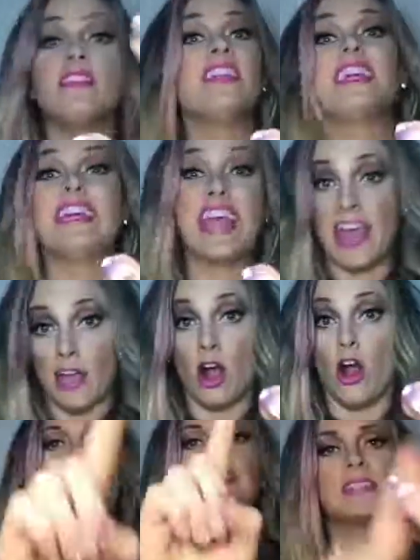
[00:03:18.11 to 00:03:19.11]
I mean, this
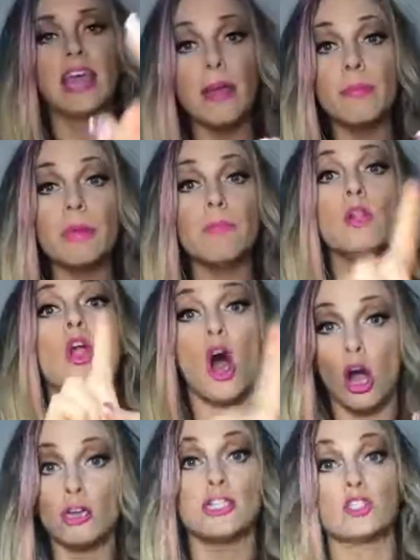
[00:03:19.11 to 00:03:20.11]
situation shows that YouTube
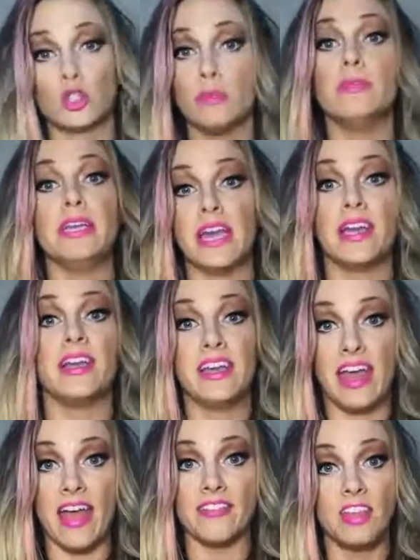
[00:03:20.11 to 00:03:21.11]
is a really great place
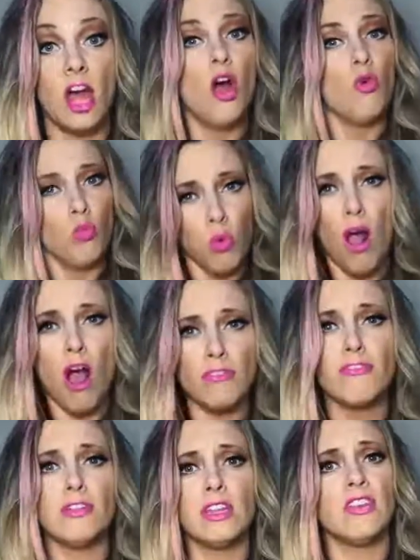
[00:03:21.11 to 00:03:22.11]
to let everyone share their opinion,